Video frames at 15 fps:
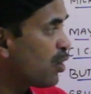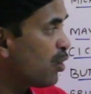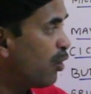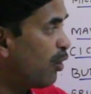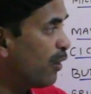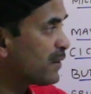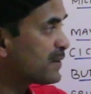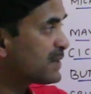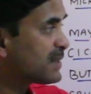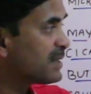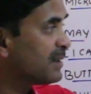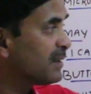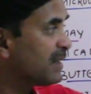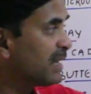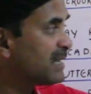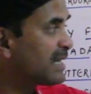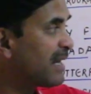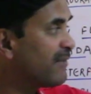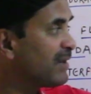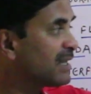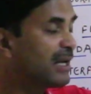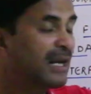Horse is
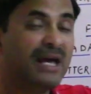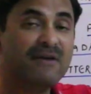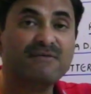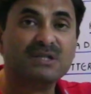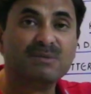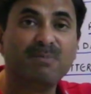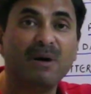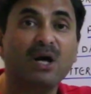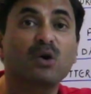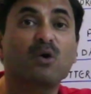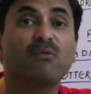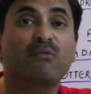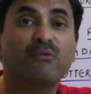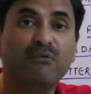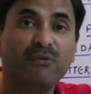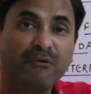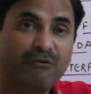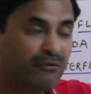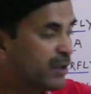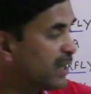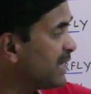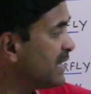having the lifespan of
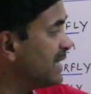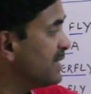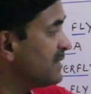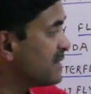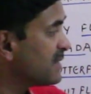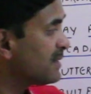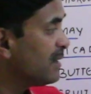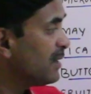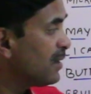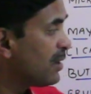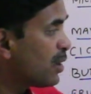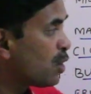50 years,